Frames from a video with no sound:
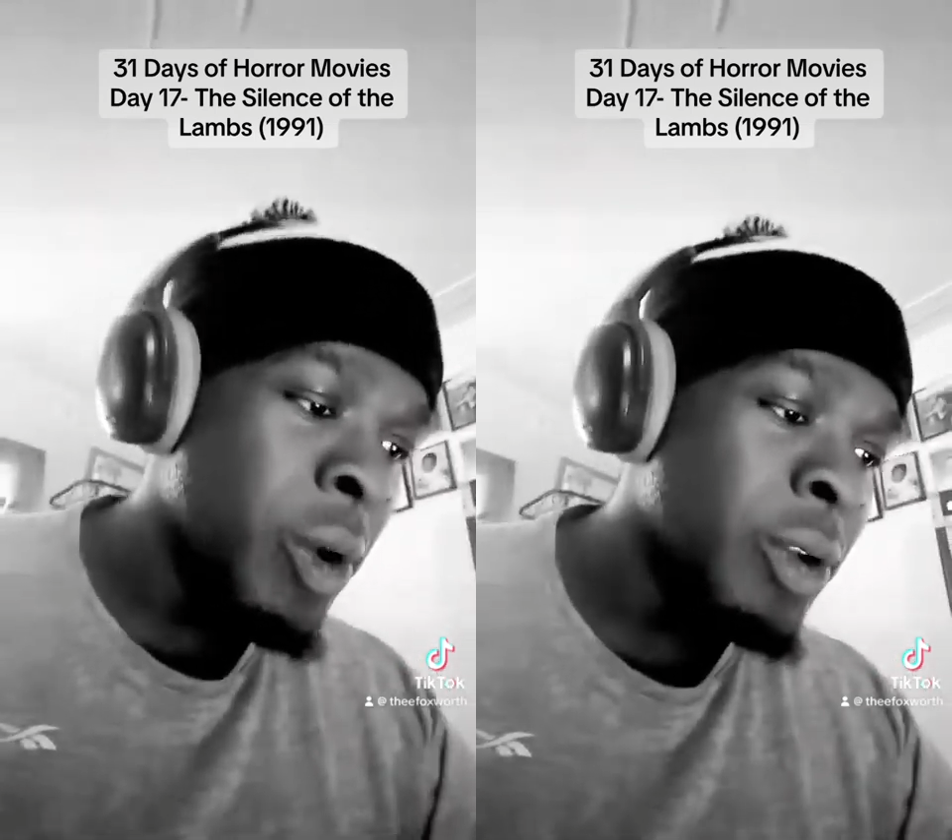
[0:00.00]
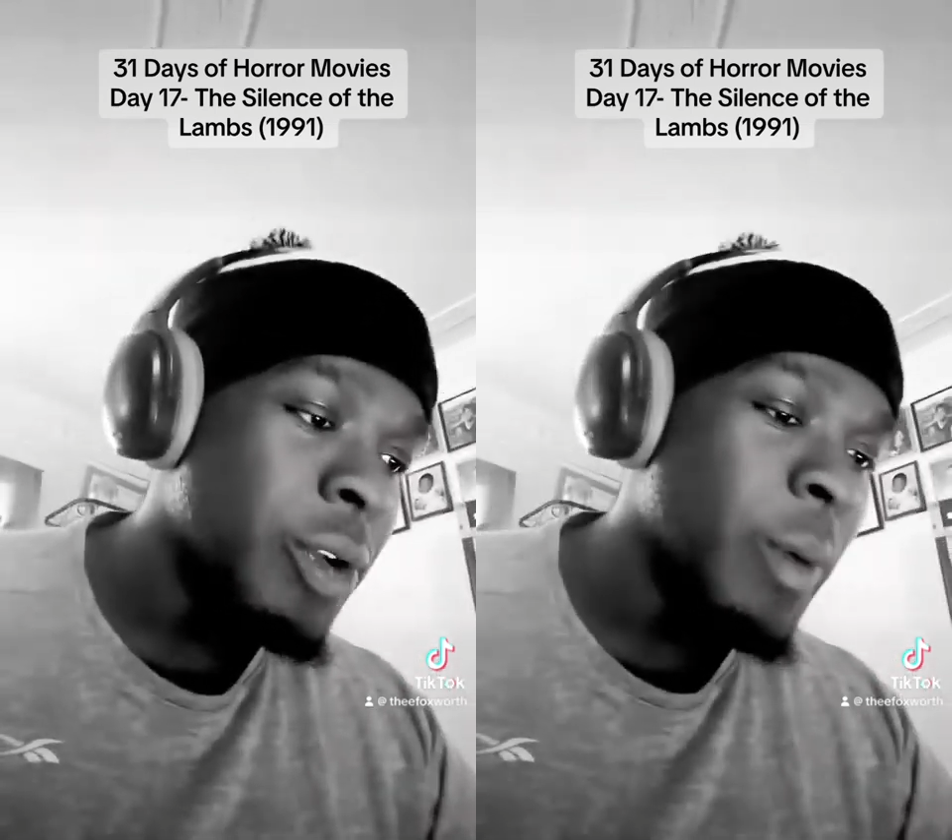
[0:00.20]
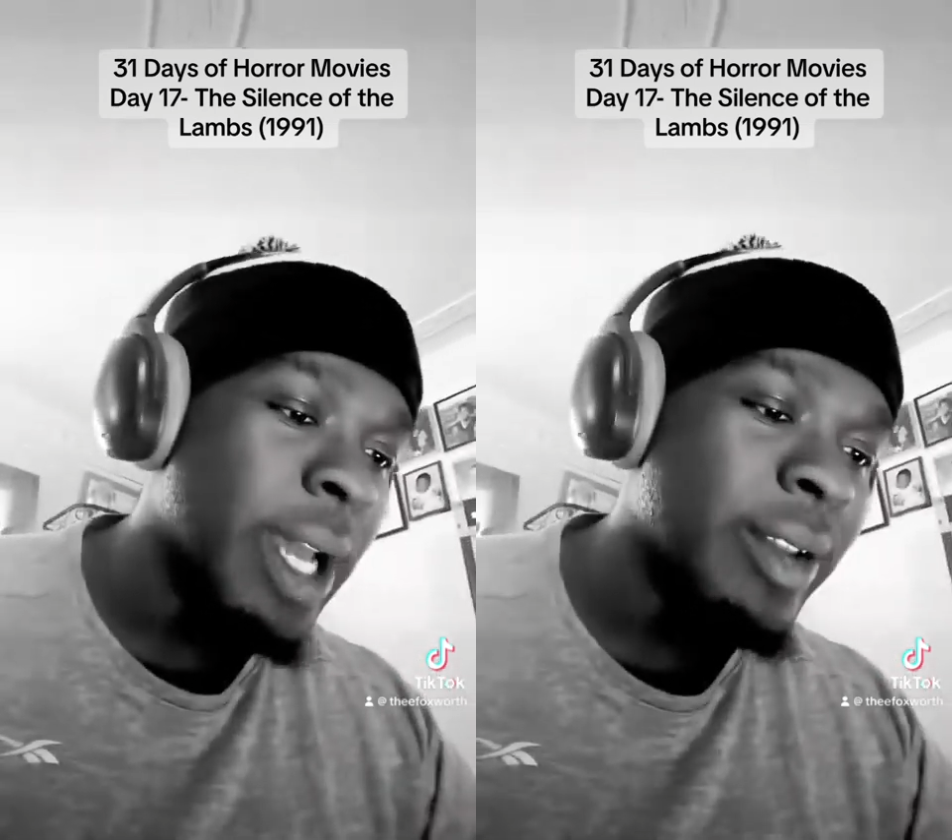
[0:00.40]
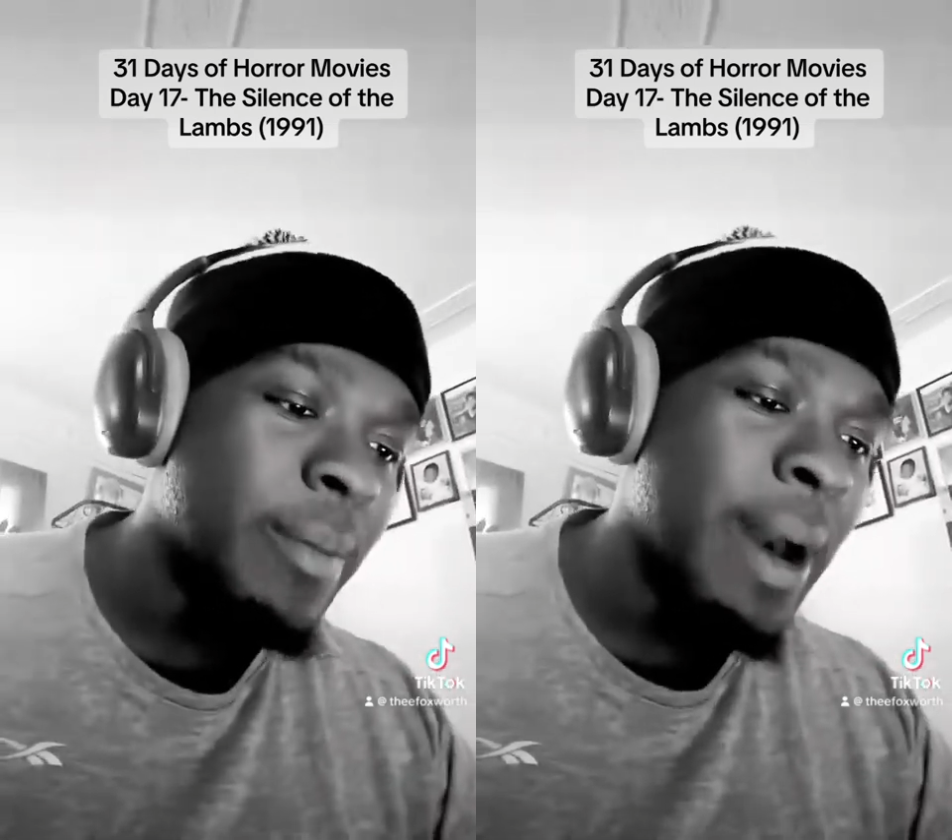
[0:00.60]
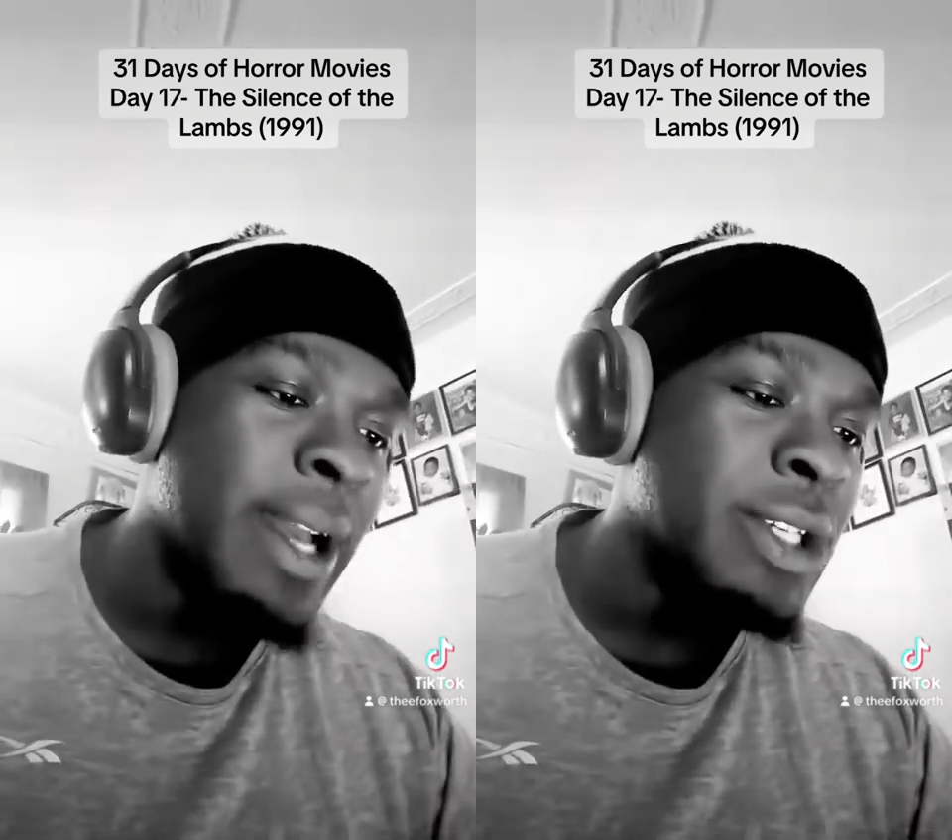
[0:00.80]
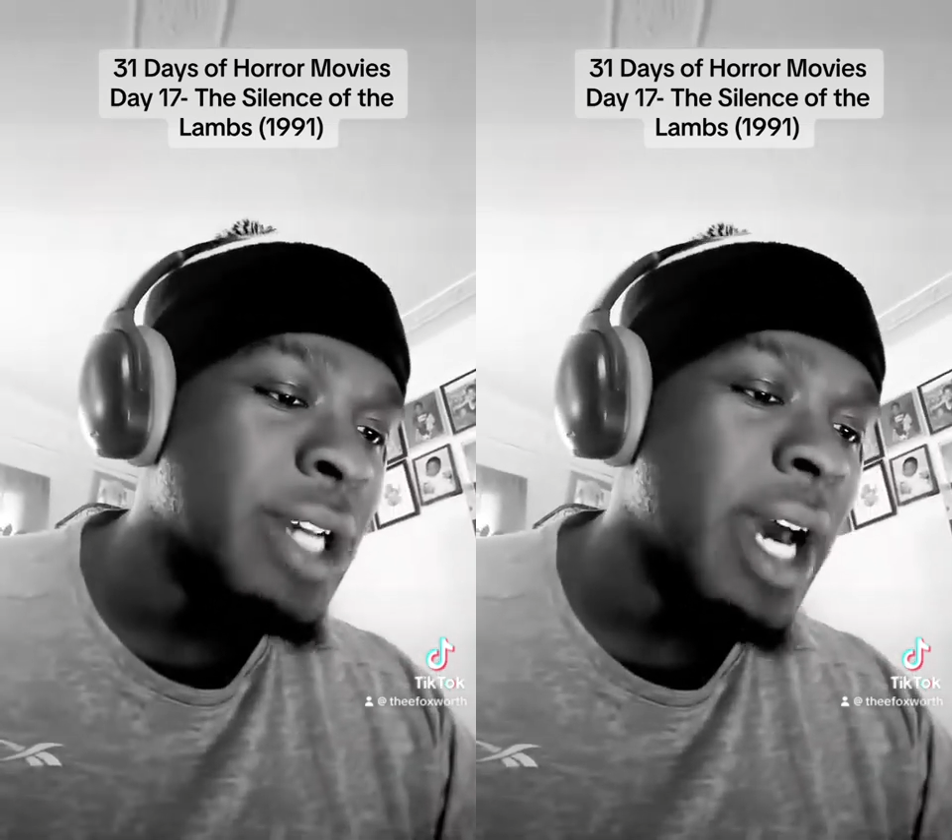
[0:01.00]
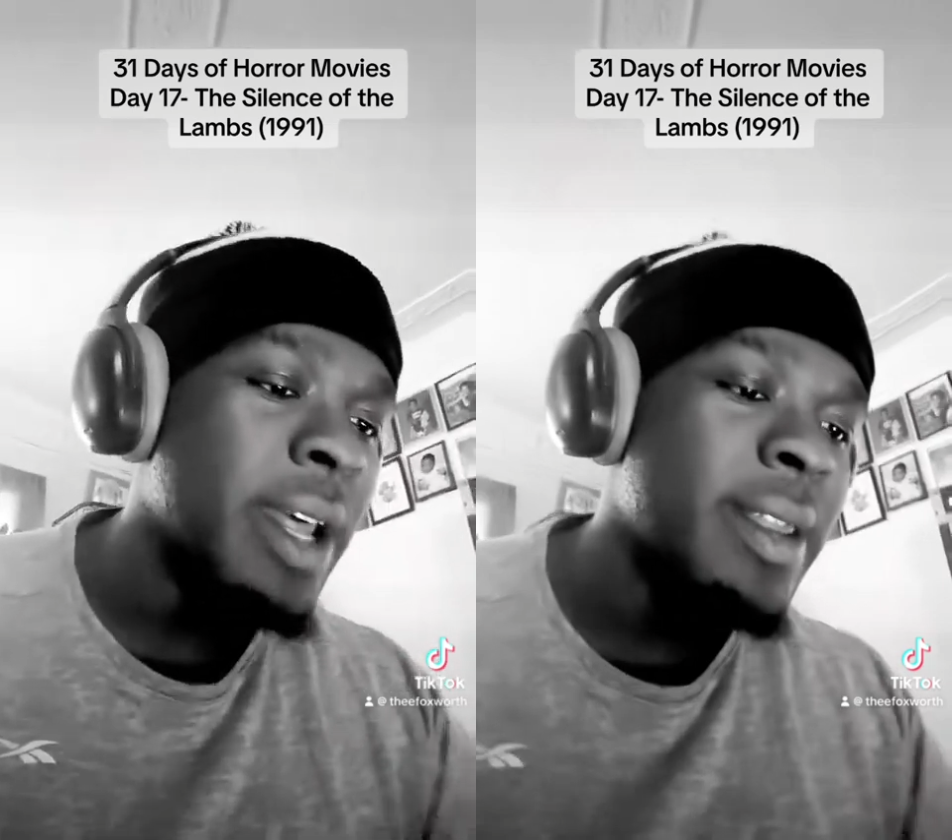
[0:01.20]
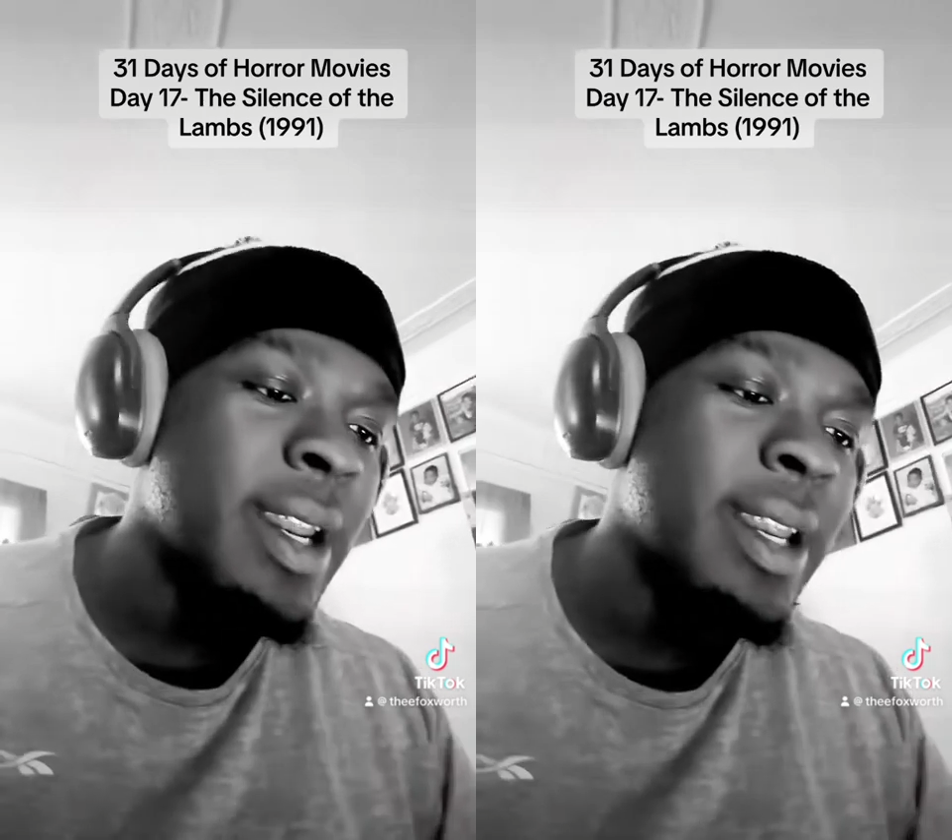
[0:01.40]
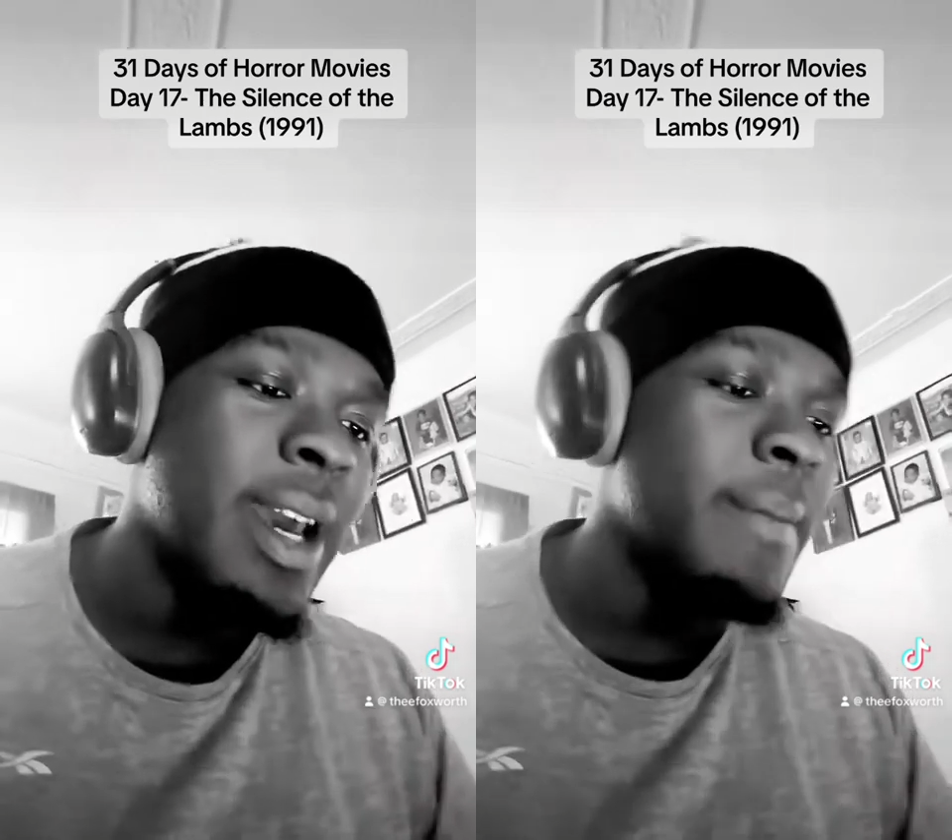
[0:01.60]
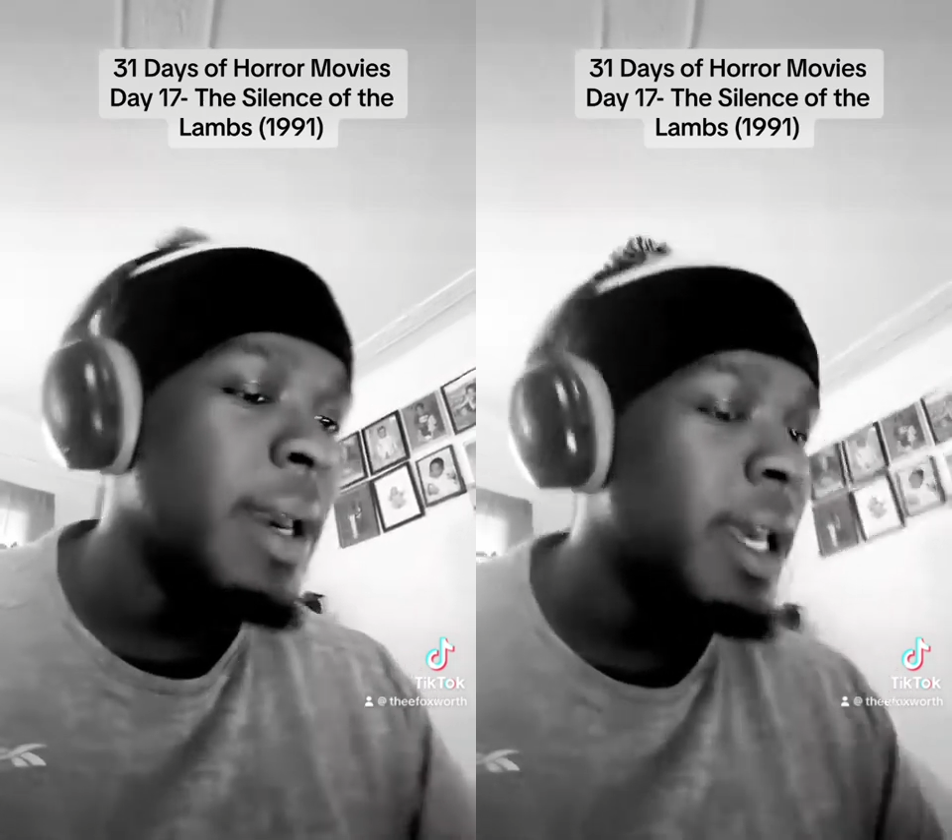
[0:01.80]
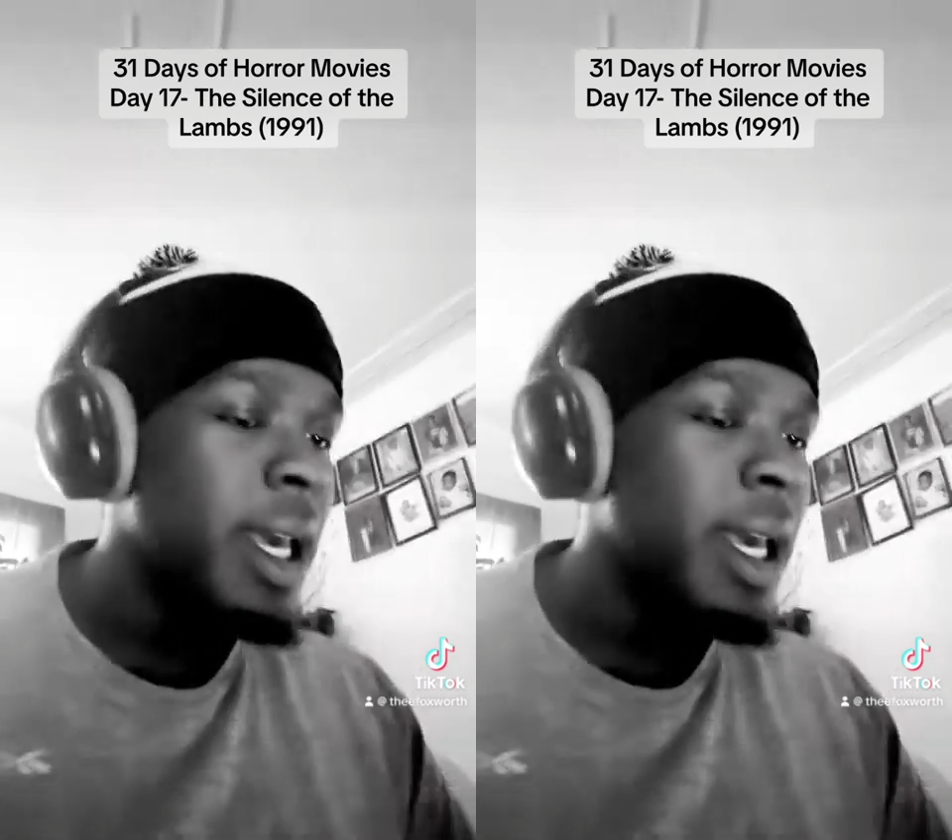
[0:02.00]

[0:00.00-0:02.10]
directed by Jonathan Demme,